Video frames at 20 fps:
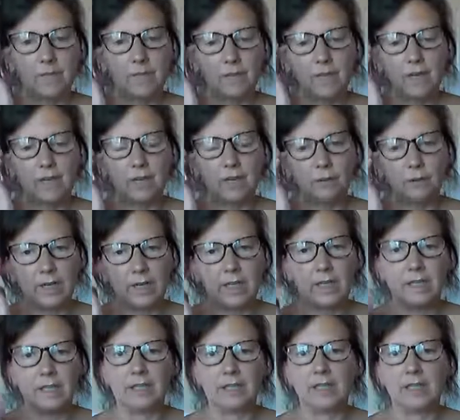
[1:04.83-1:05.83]
So I can
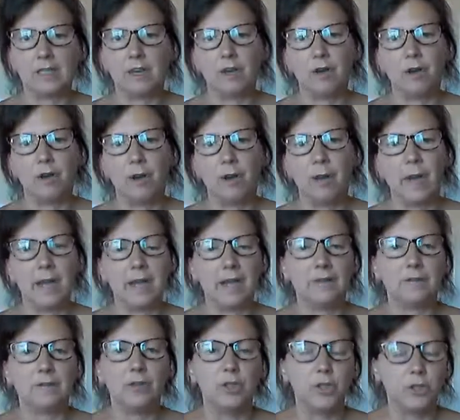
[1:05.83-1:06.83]
relate to this a lot, and
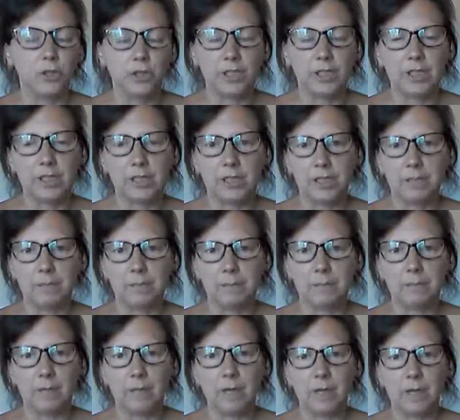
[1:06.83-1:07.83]
I've noticed
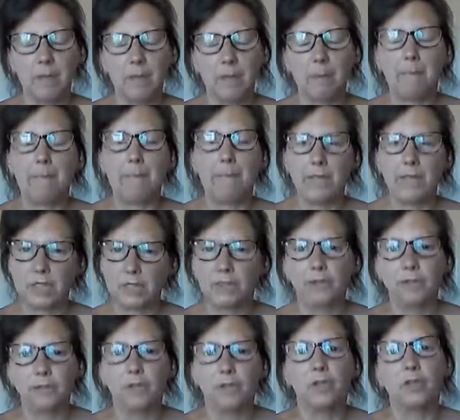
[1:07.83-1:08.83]
a big
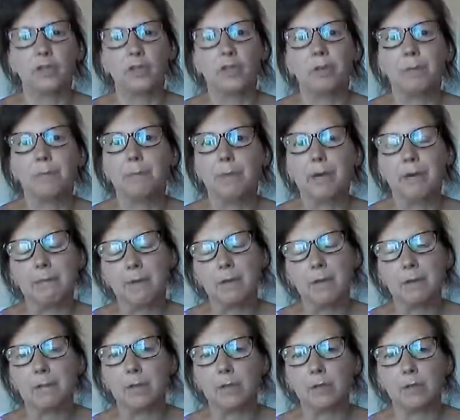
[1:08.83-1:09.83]
difference during
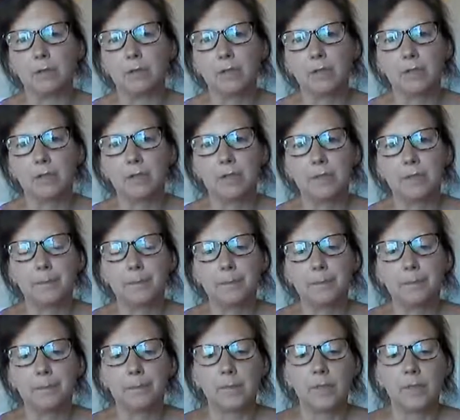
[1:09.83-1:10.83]
perimenopause.
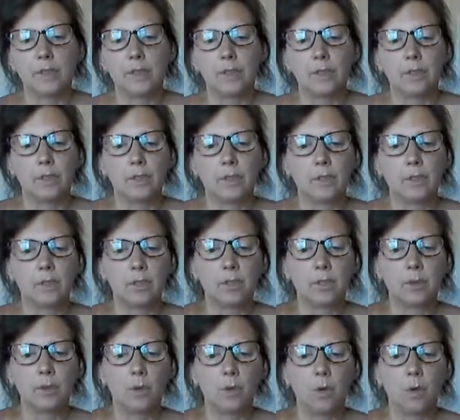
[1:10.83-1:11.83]

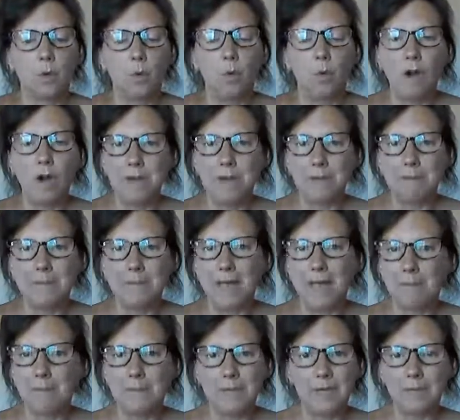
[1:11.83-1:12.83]
So what can be
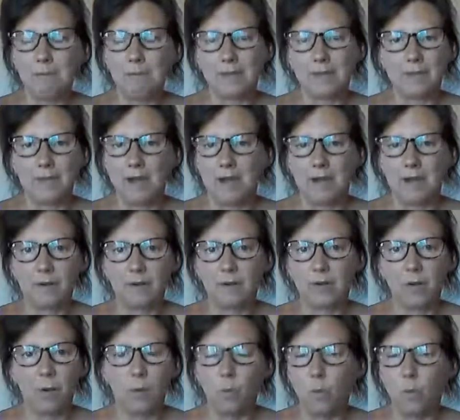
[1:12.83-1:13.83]
happening with that?
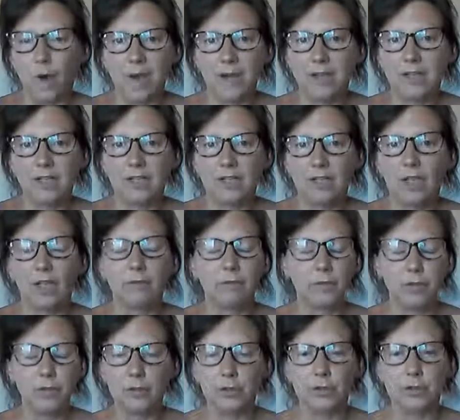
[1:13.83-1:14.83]
Why all of
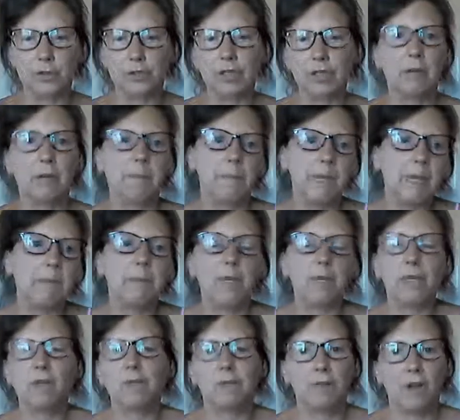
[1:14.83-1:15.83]
a sudden, maybe
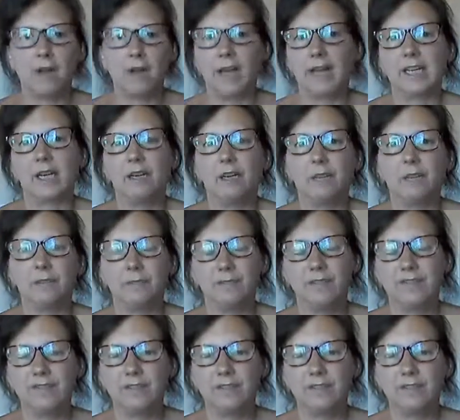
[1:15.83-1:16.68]
you've not had a lot of